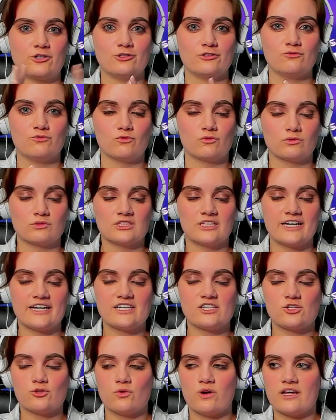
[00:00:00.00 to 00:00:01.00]
I could
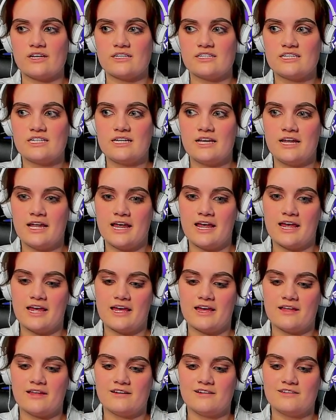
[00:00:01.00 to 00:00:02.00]
relate to it.
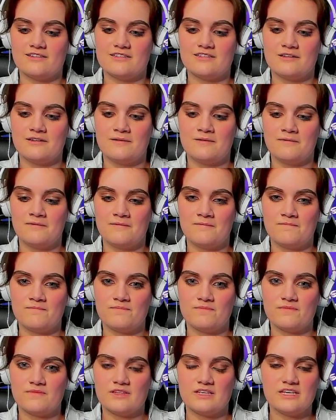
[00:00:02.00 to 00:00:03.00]
And
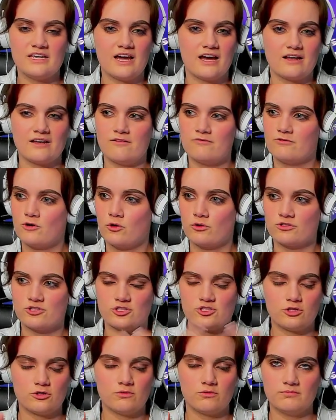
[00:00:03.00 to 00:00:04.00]
yeah, and of
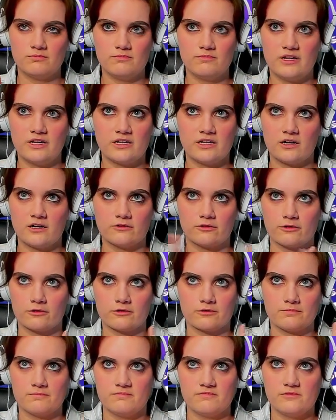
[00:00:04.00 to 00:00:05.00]
course, so many
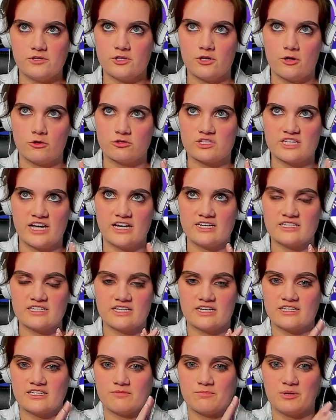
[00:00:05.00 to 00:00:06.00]
other, you know, sad
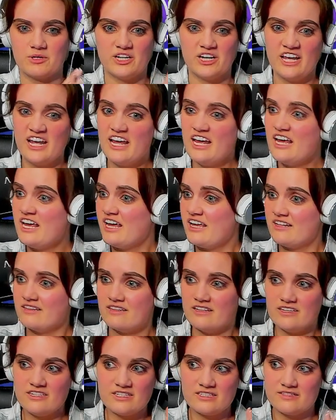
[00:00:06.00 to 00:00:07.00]
scenes, but
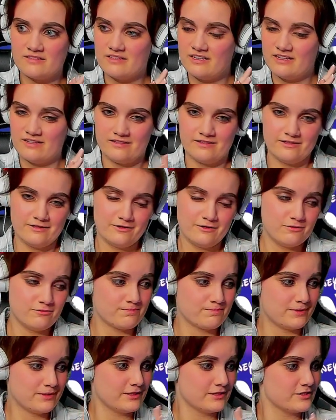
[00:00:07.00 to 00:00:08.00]
this, you
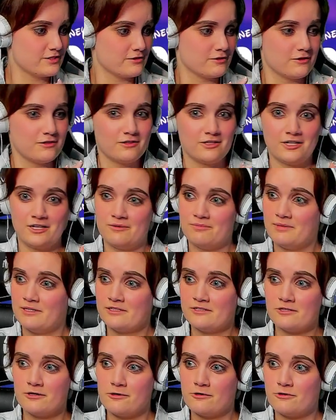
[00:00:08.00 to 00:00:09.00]
know,
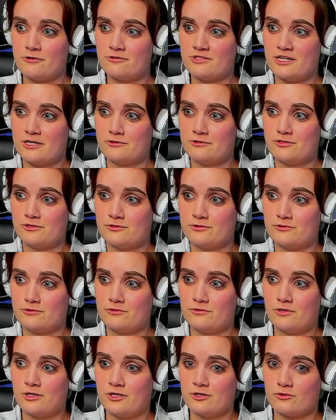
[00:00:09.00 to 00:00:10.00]
Pixar knows how
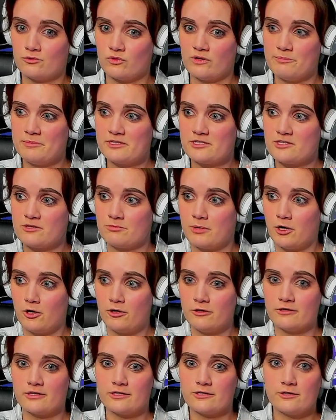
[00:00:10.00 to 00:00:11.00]
to rip us
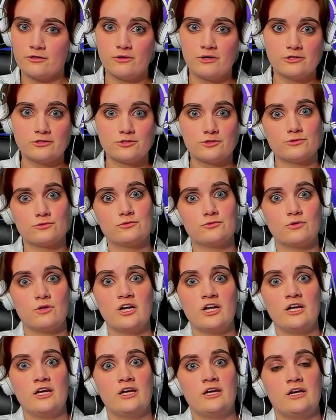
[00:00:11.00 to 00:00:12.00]
apart. They know how
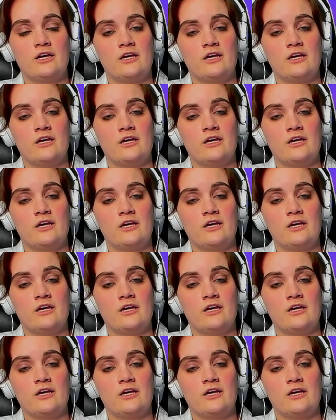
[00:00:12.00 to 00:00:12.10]
to